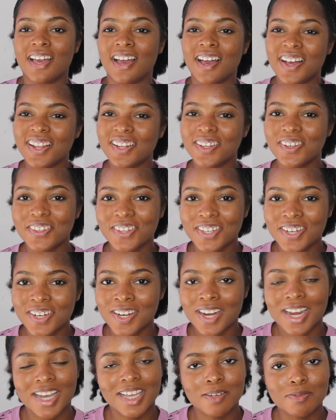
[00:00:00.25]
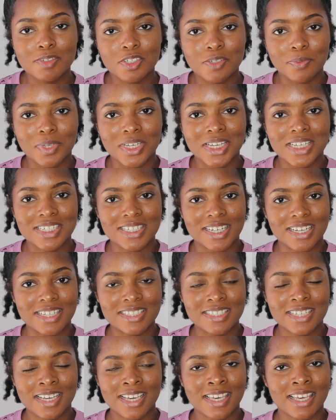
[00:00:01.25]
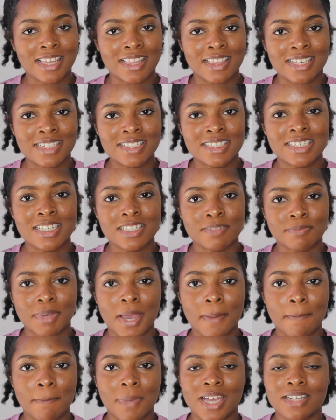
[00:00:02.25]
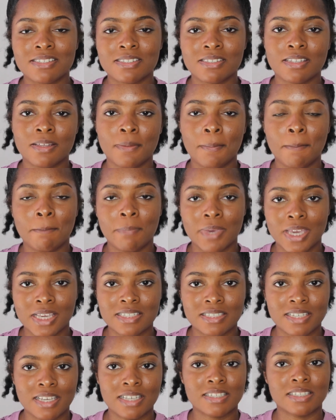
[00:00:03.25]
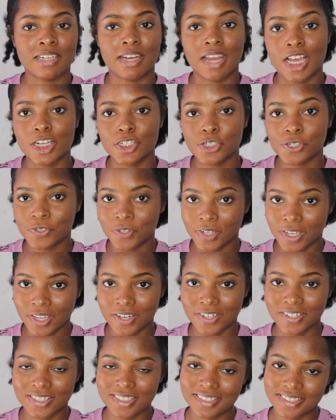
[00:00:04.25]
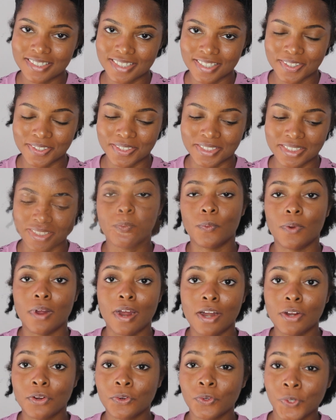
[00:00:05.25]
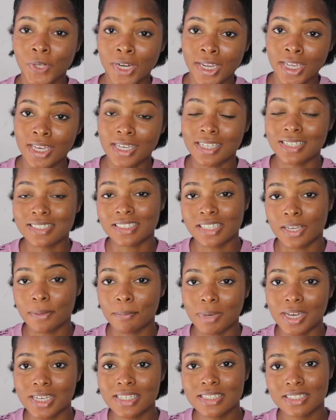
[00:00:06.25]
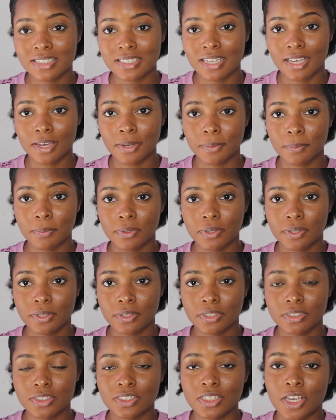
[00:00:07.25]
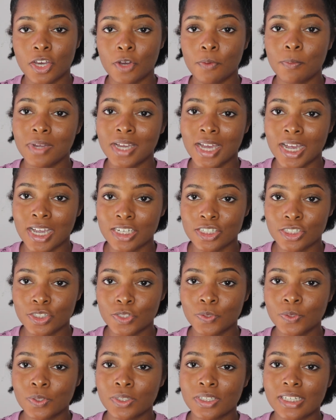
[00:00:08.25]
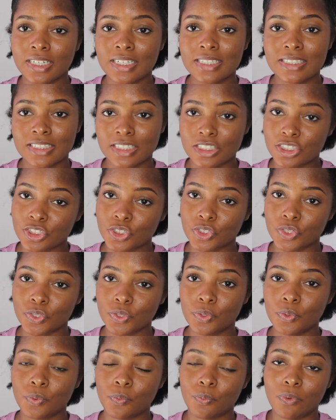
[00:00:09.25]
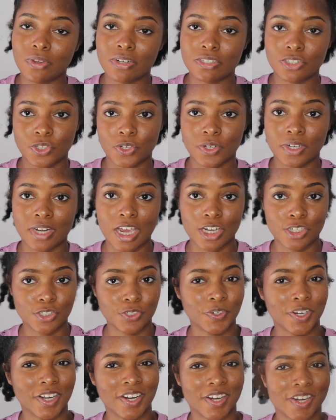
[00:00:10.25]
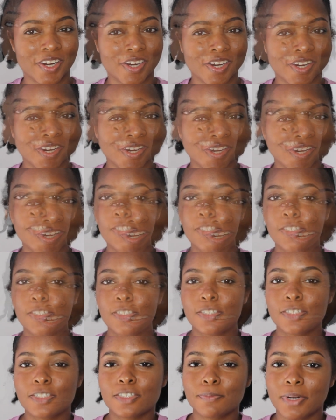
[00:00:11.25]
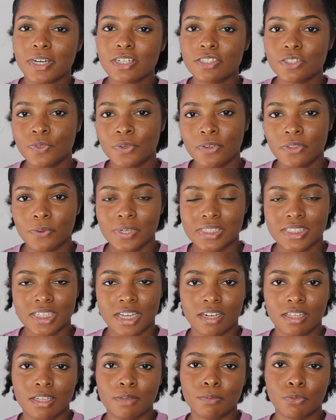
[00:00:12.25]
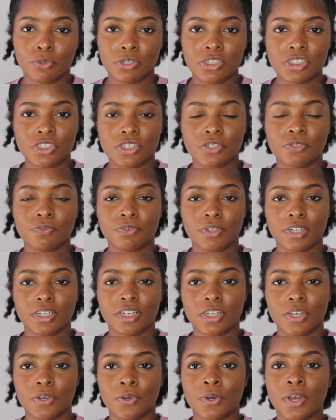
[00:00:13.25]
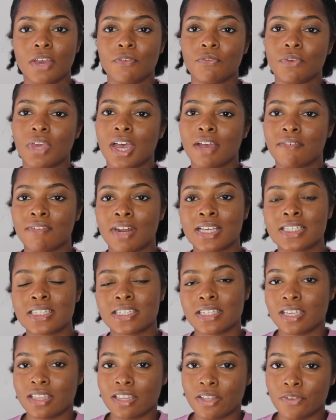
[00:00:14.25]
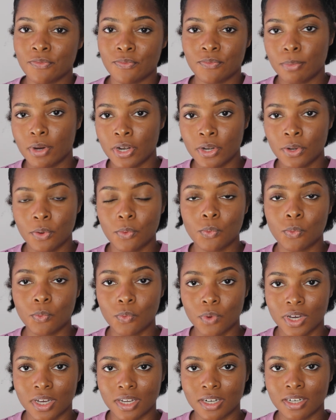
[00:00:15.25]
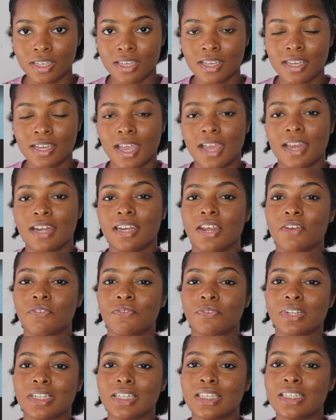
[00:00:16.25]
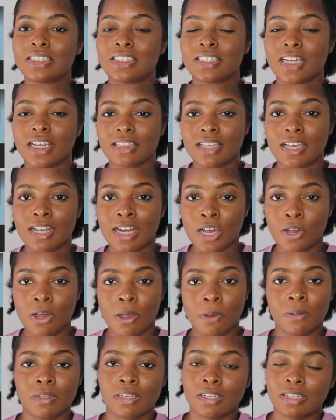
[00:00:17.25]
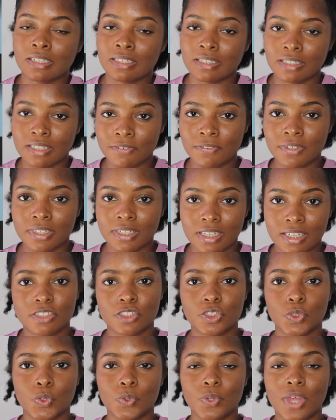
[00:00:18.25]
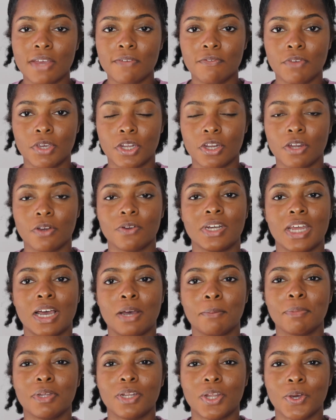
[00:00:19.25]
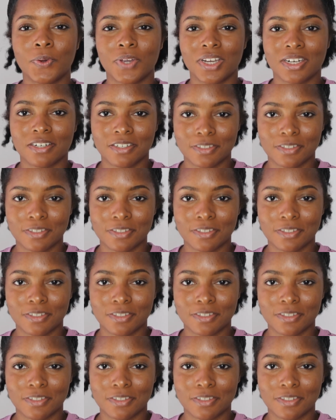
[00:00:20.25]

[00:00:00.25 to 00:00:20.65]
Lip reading: Hello there, I am Jermaine Shantae, and this is my Back to the Basics Natural Hair series, where I create a step-by-step to help guide you and assist you with your natural hair journey. This is part 2 of the retaining moisture video. If you have not seen the part 1, definitely check that out. I will leave a link to that video down below in the